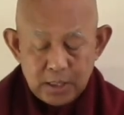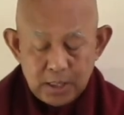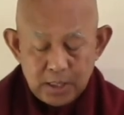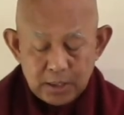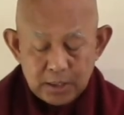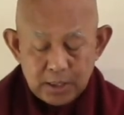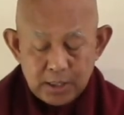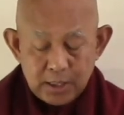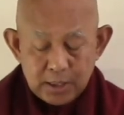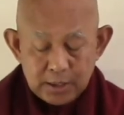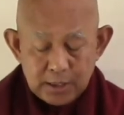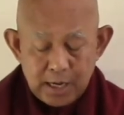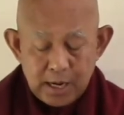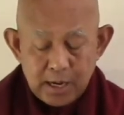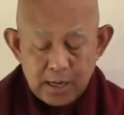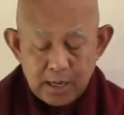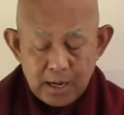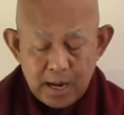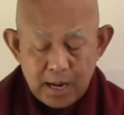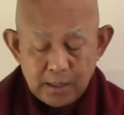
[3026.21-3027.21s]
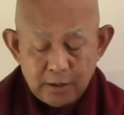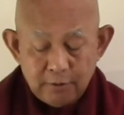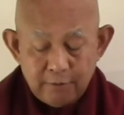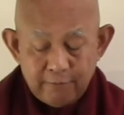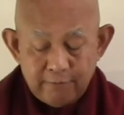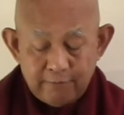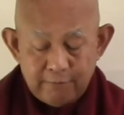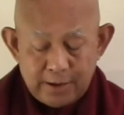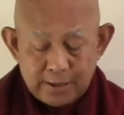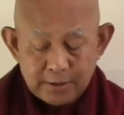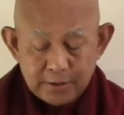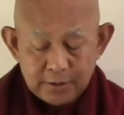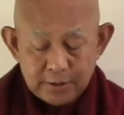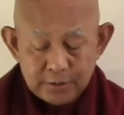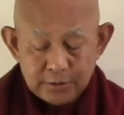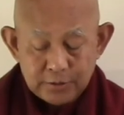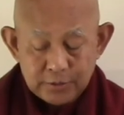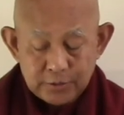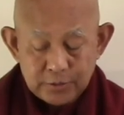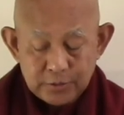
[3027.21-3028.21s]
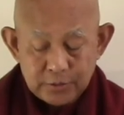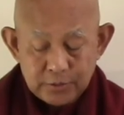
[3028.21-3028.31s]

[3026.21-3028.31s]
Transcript: There are 10 kind of factors.